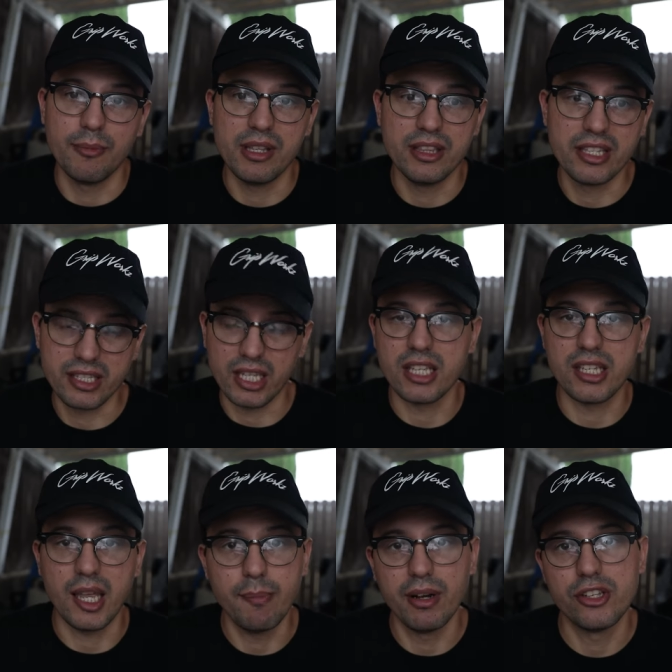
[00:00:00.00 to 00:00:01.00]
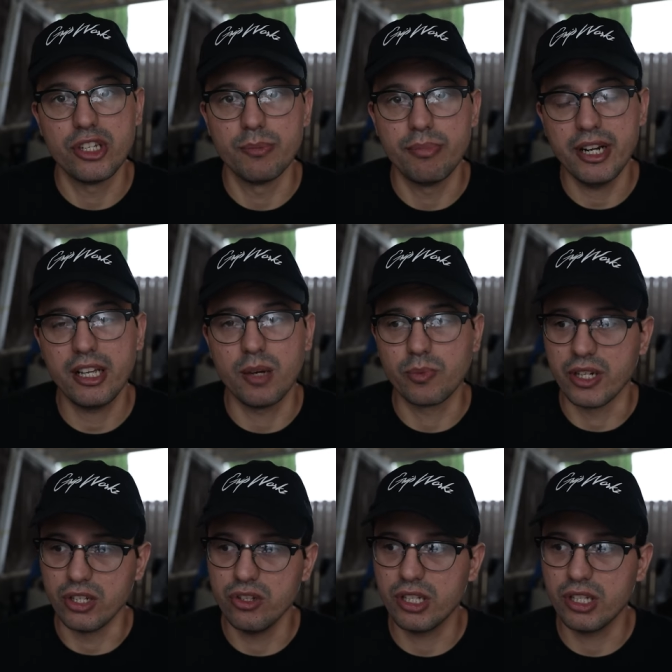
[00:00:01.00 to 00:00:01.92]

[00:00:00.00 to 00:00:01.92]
I mean, this is a budget brake upgrade.